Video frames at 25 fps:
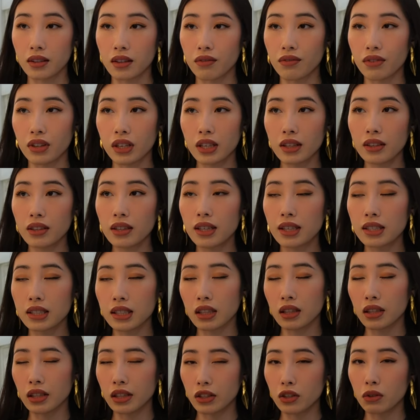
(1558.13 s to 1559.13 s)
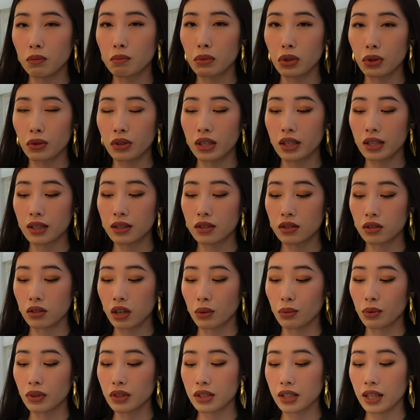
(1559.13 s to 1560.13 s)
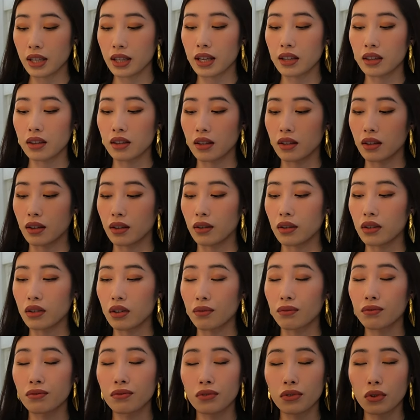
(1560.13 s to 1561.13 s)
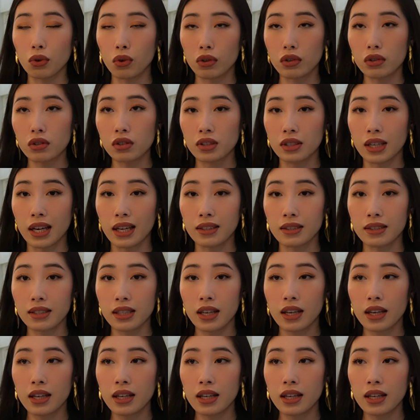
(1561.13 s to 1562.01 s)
The vanilla is a little muted, so I will say that the, the floral scent